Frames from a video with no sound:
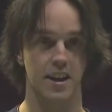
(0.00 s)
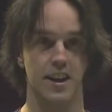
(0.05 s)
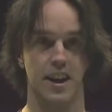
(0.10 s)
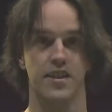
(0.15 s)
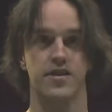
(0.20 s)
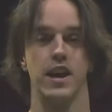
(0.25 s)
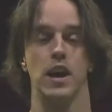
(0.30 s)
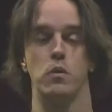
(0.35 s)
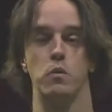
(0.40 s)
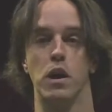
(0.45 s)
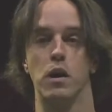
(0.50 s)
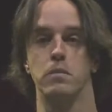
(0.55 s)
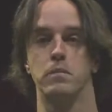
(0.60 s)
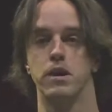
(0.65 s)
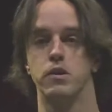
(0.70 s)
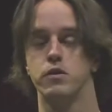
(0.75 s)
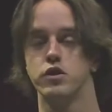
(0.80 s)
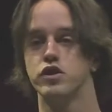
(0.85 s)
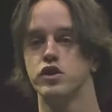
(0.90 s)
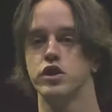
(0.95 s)
At that
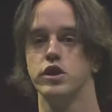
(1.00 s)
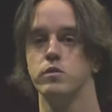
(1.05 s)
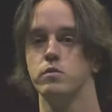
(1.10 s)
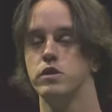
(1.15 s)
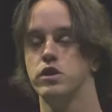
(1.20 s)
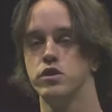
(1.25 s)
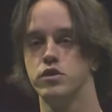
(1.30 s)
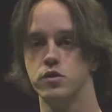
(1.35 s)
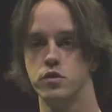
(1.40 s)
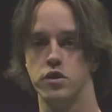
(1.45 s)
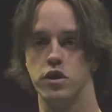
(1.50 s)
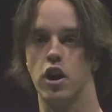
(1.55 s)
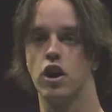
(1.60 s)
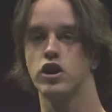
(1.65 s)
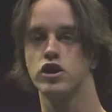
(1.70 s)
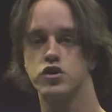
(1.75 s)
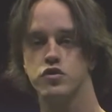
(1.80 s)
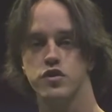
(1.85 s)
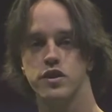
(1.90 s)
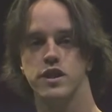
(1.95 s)
WellMen retreat, we were doing
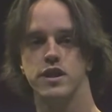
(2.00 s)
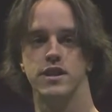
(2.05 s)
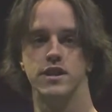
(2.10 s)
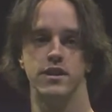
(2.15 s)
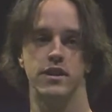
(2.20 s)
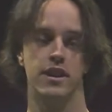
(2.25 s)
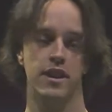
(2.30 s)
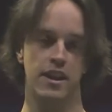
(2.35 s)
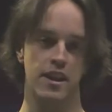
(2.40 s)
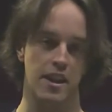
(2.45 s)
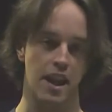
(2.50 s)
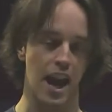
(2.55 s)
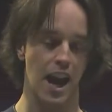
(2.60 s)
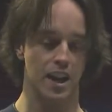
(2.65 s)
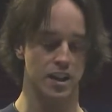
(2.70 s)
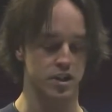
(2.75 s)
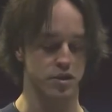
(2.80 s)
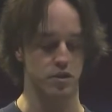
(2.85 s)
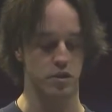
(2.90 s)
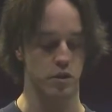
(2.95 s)
archery and
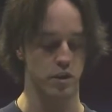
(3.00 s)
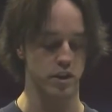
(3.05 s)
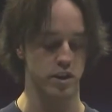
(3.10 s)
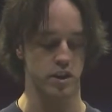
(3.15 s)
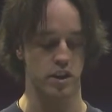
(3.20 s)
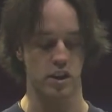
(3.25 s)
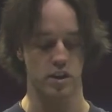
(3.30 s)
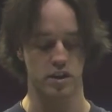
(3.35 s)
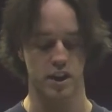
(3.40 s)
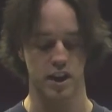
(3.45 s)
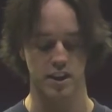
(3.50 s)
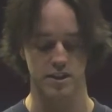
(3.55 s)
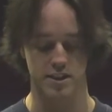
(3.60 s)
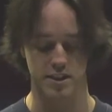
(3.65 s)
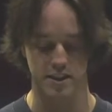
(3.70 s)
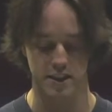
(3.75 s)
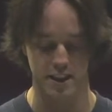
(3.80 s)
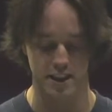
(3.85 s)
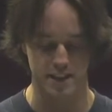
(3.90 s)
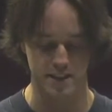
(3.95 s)
axe throwing and all kinds
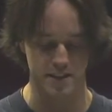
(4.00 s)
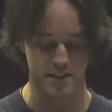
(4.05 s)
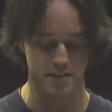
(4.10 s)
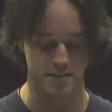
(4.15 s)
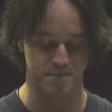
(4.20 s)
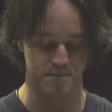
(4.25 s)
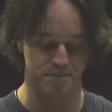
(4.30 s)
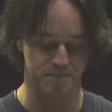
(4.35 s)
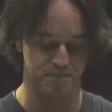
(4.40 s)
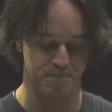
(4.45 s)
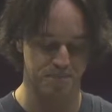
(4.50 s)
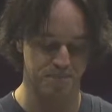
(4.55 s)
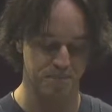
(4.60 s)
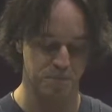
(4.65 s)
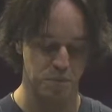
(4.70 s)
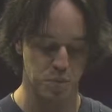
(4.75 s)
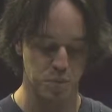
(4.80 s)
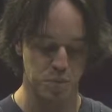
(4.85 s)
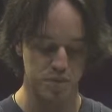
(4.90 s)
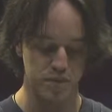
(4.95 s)
of things.
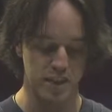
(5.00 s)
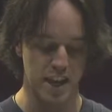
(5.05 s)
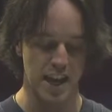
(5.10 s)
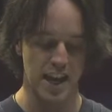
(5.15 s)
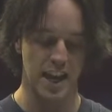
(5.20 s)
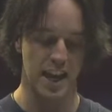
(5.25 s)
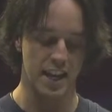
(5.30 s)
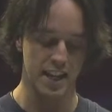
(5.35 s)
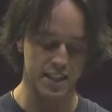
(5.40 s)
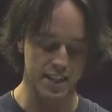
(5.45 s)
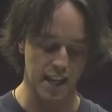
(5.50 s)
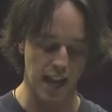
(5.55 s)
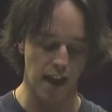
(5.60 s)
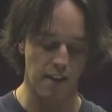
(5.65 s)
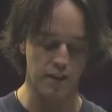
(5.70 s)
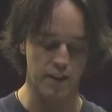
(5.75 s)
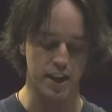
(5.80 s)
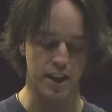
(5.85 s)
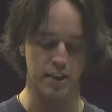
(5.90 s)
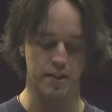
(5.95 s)
And he's an
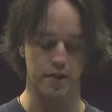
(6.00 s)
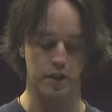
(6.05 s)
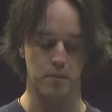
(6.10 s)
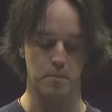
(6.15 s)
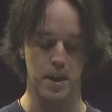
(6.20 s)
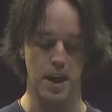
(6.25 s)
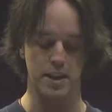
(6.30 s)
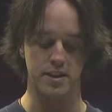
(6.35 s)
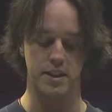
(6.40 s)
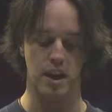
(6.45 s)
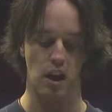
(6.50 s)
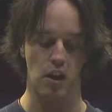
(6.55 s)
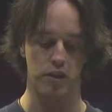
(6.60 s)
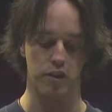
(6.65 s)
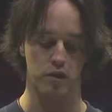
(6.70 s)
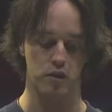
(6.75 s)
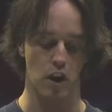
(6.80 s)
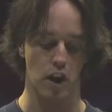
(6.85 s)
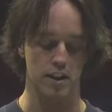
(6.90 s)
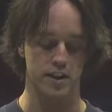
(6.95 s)
advocate for men's health
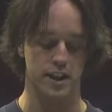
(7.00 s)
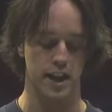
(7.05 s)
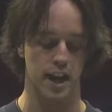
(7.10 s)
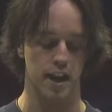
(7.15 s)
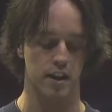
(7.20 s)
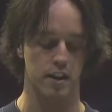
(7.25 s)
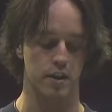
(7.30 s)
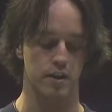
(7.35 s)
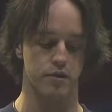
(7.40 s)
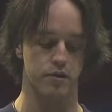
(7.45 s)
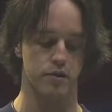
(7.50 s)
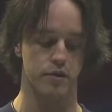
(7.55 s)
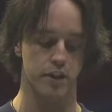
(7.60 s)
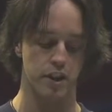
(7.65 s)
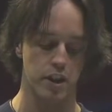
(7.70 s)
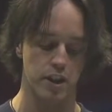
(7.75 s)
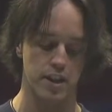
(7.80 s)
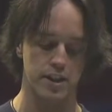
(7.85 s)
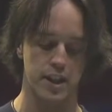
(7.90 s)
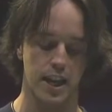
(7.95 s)
across Canada through
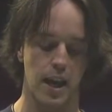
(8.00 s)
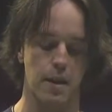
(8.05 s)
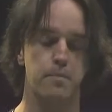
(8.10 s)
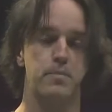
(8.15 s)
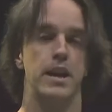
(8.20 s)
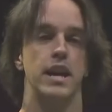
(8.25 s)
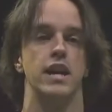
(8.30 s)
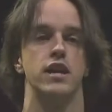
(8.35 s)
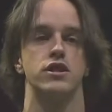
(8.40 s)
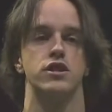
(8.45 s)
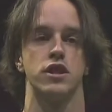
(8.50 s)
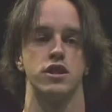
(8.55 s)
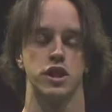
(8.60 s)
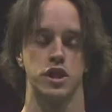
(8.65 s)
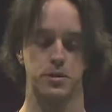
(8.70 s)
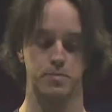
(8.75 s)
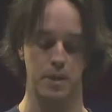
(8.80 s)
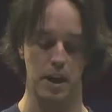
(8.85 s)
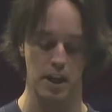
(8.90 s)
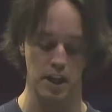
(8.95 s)
various campaigns such
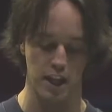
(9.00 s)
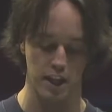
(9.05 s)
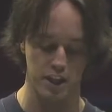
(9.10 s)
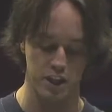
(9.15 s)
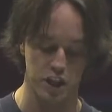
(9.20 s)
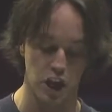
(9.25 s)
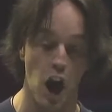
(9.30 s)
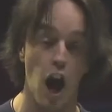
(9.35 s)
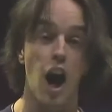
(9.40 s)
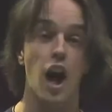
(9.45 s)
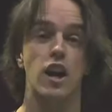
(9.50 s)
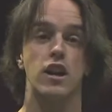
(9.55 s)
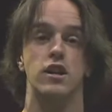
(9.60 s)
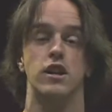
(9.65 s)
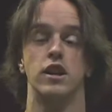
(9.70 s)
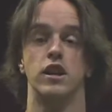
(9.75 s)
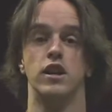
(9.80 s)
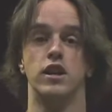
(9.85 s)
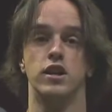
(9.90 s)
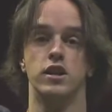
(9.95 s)
as Bell Let's Talk,
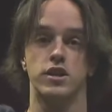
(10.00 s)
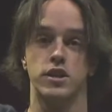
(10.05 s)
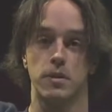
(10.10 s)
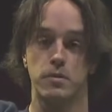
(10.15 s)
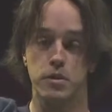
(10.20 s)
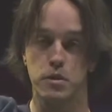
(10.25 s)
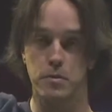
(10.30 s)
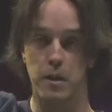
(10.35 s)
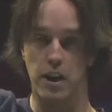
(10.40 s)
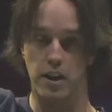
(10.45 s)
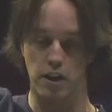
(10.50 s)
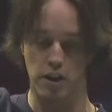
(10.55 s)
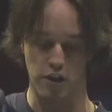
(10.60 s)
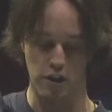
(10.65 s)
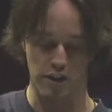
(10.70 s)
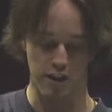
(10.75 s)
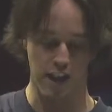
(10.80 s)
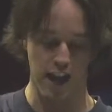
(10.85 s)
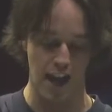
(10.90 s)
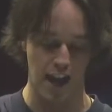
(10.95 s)
some of you might have
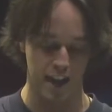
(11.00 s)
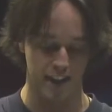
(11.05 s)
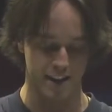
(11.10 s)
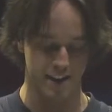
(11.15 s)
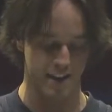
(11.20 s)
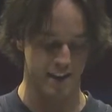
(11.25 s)
heard of that,